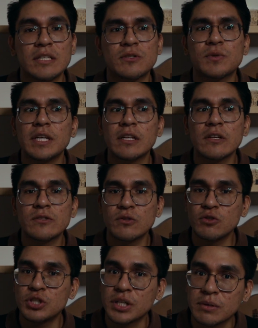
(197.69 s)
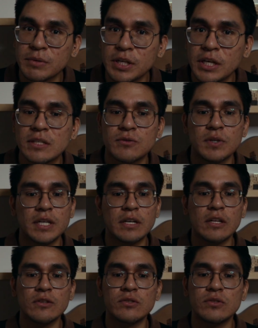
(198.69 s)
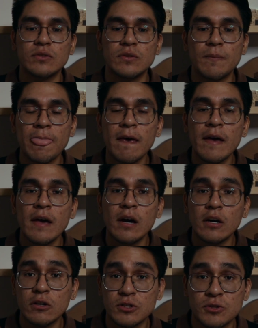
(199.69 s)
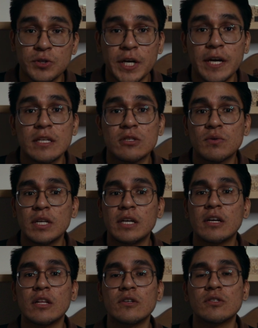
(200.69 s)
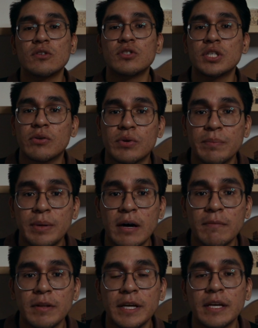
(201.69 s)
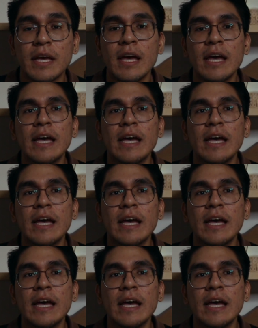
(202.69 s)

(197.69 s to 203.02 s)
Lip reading: It's really close to Germany, it's really close to Austria, it's really close to Czech Republic.